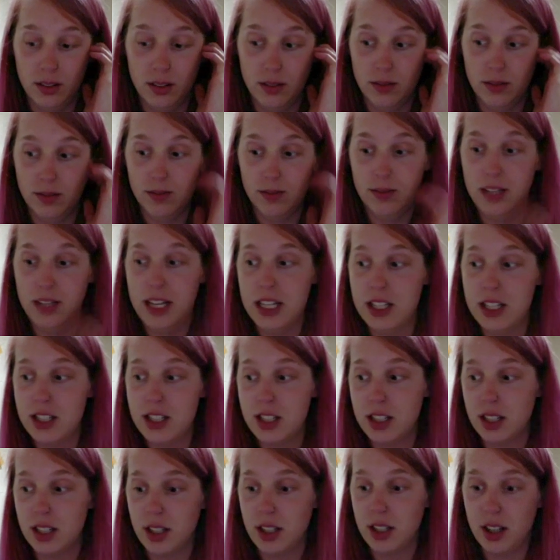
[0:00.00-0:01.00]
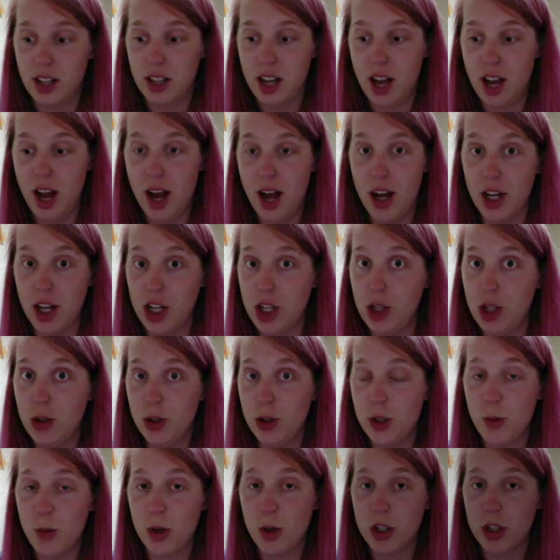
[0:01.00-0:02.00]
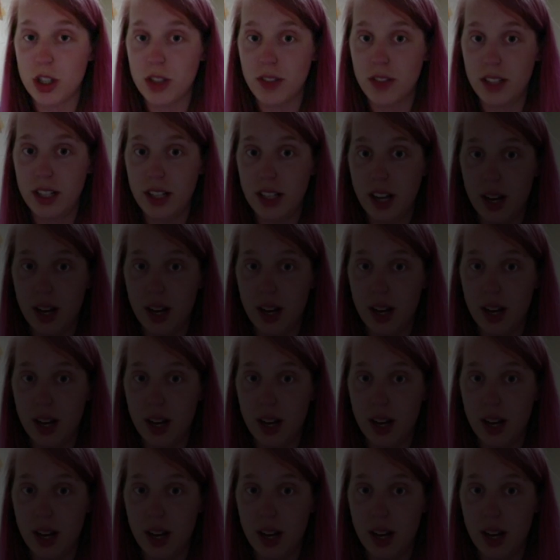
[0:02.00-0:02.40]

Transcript: It's a huge portion of income.